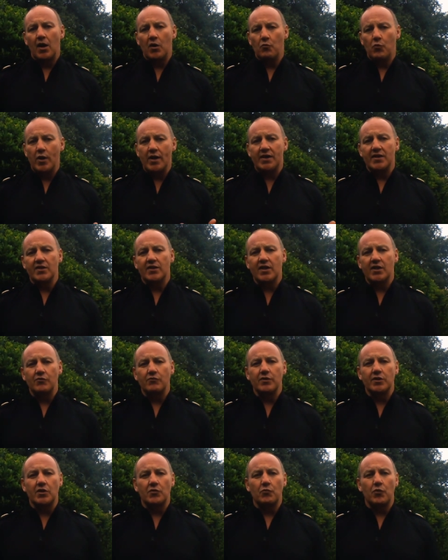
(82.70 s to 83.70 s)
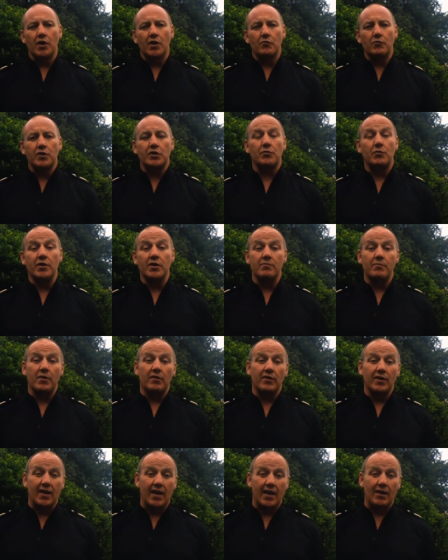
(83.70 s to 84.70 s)
Uh, we're continuing to work with Swindon
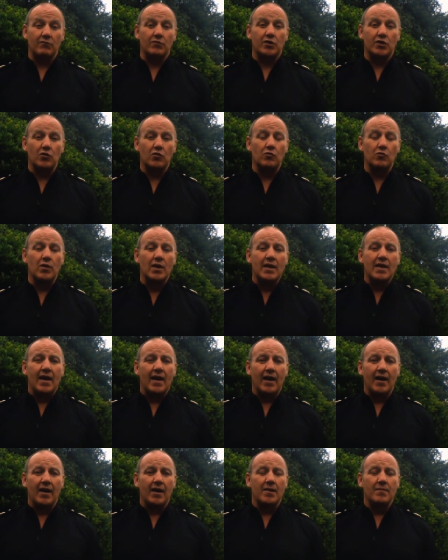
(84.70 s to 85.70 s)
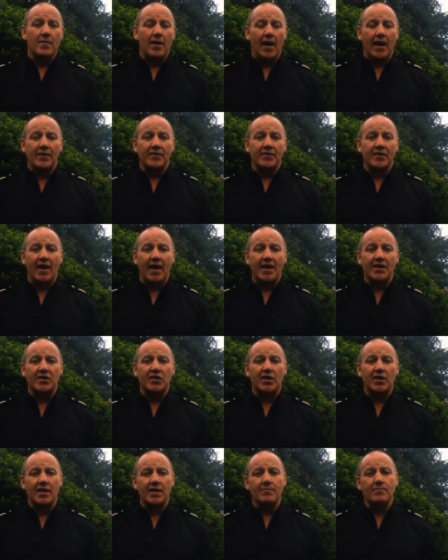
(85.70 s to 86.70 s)
Borough Council um, and their
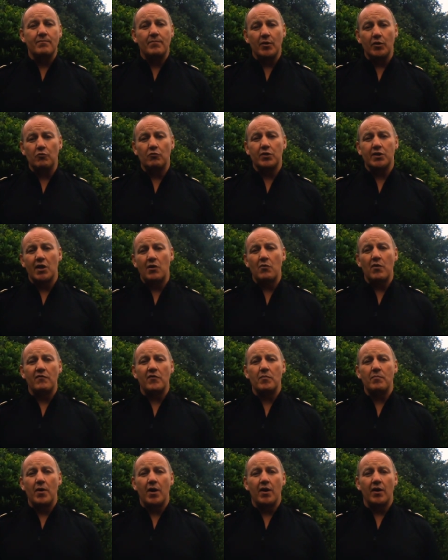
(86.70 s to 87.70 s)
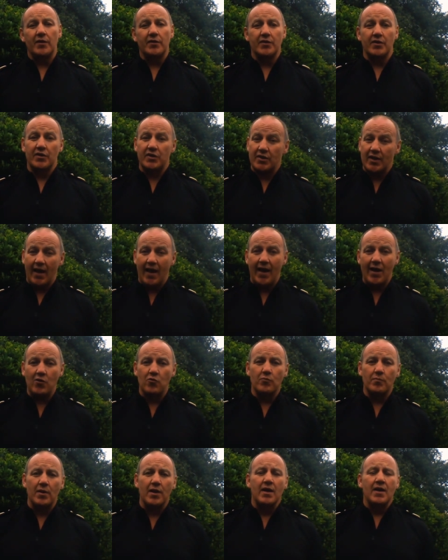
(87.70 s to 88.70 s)
team, but also other partners to
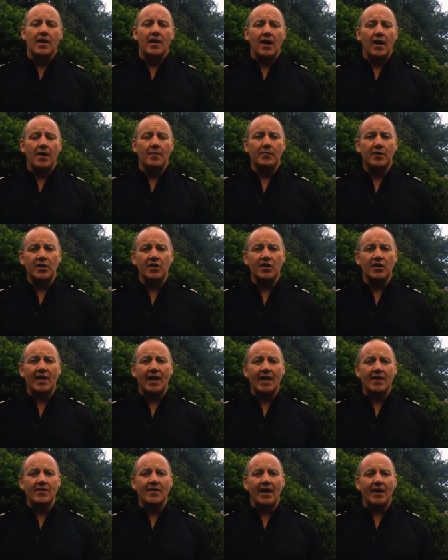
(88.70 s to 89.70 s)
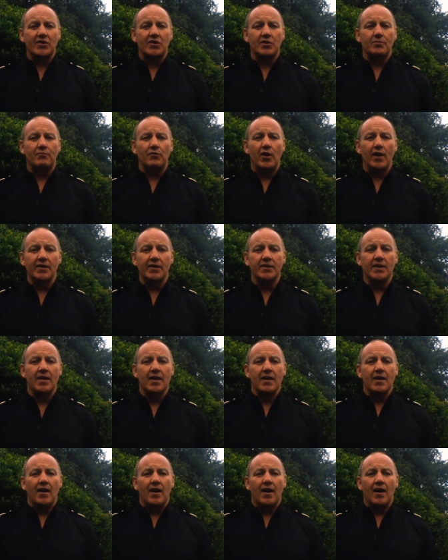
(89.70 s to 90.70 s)
help um, contain that spread.
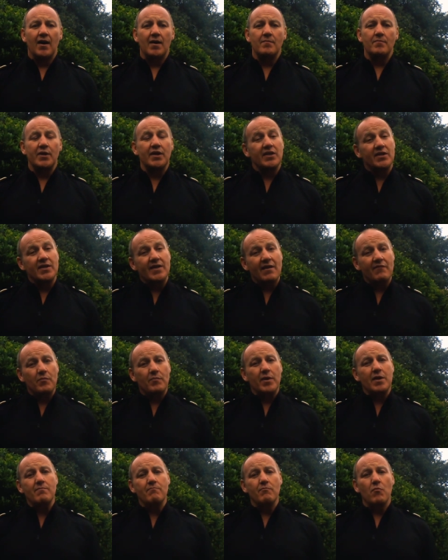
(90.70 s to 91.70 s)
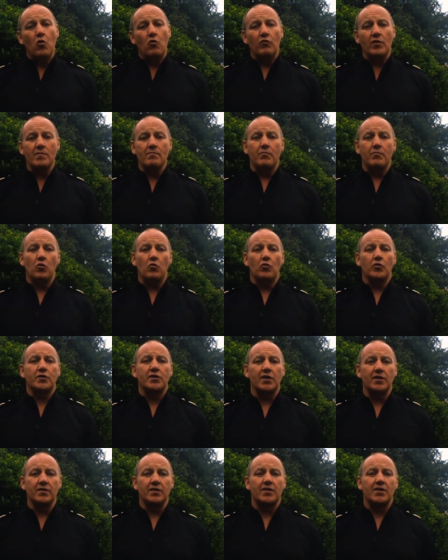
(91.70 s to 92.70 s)
Um, but it's never been more
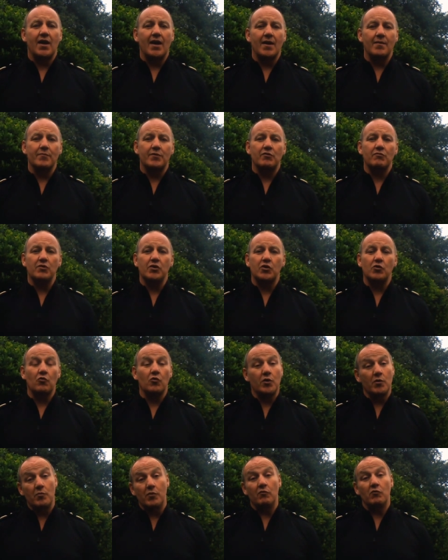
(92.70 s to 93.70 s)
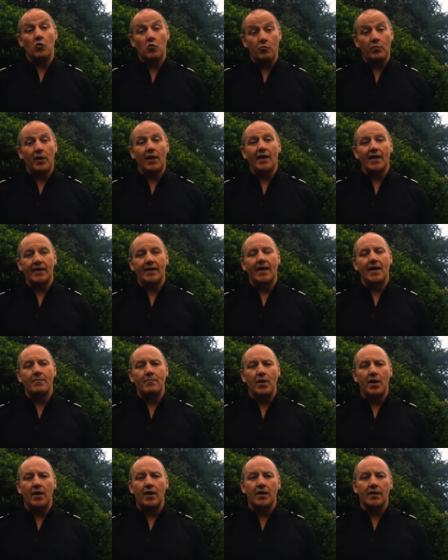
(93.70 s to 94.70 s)
important um, to ensure that we're all playing
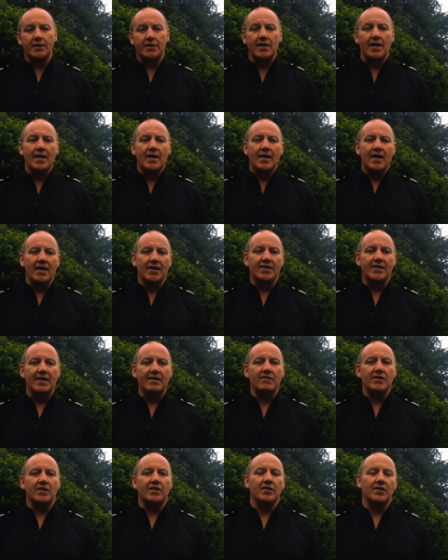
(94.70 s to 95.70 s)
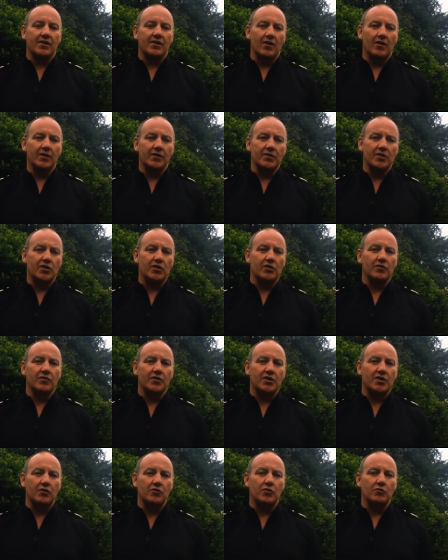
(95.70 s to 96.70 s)
our part, adhering to the guidance
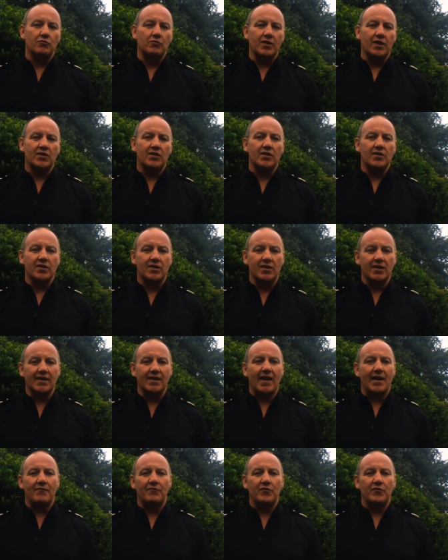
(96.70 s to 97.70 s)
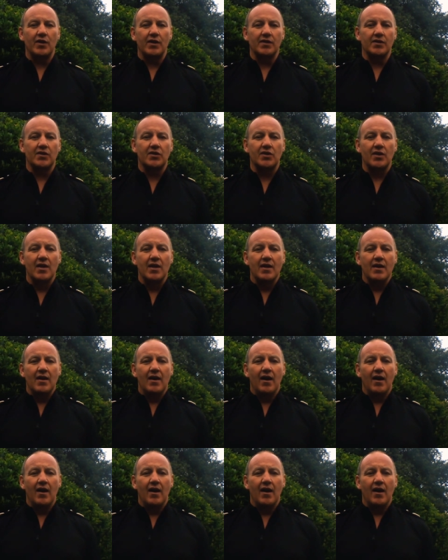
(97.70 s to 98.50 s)
on social distancing gatherings.